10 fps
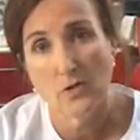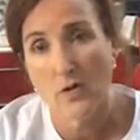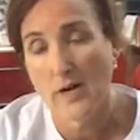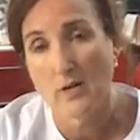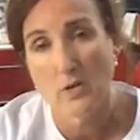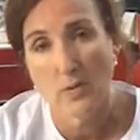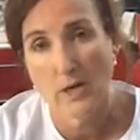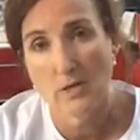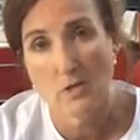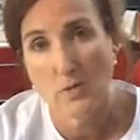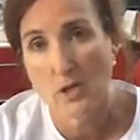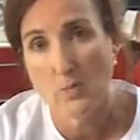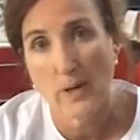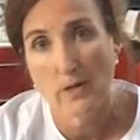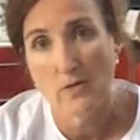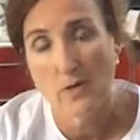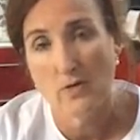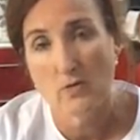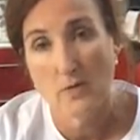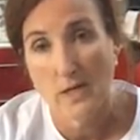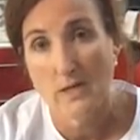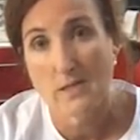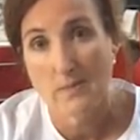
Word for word: Try not to worry too much about who's going to read.